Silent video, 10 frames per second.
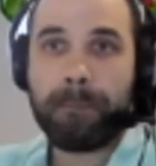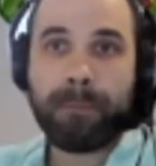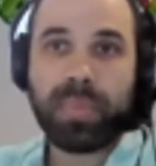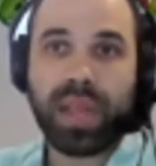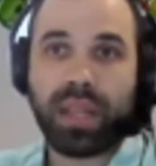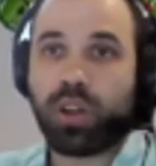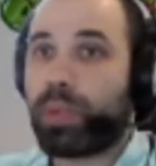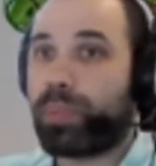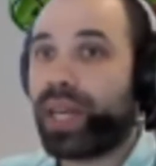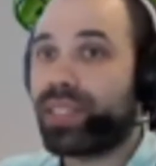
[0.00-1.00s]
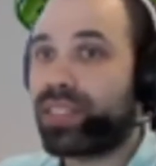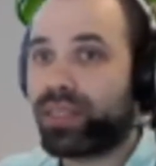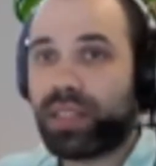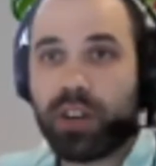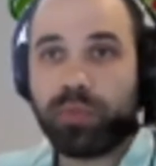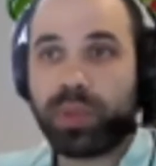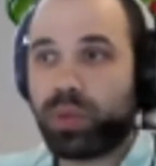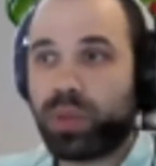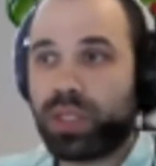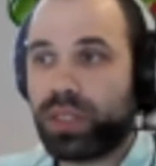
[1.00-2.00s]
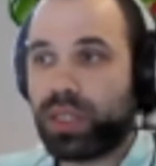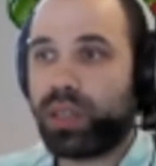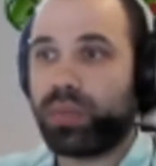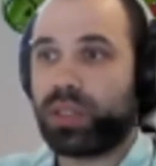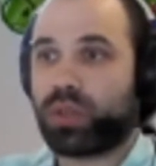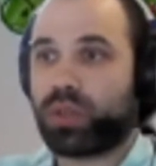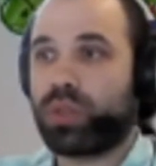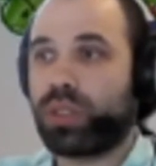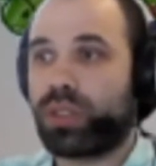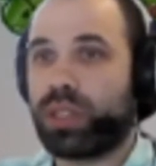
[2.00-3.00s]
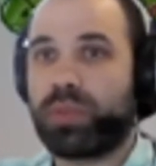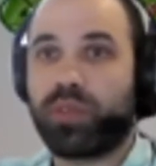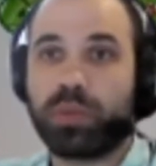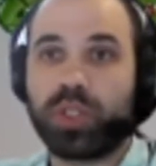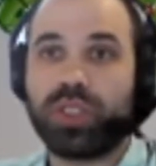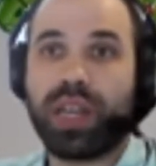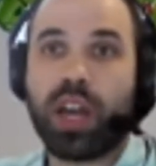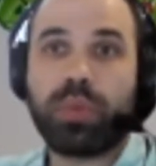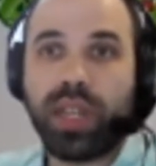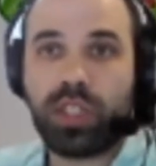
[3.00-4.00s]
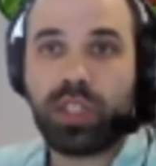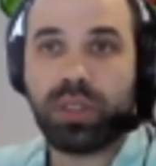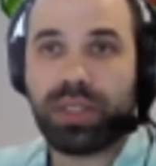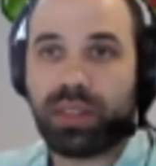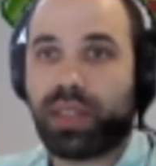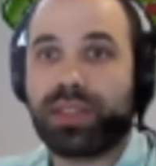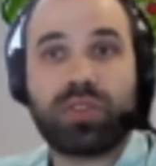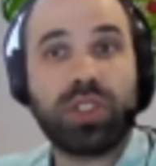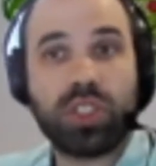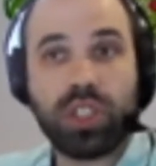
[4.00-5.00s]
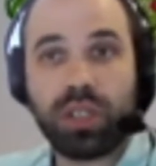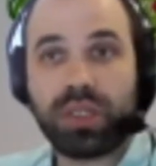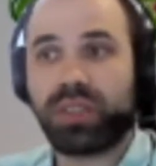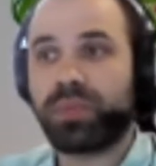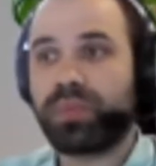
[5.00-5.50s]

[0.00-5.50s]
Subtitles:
like copy-paste stuff between them, and you couldn't perform GDI operations like taking screenshots,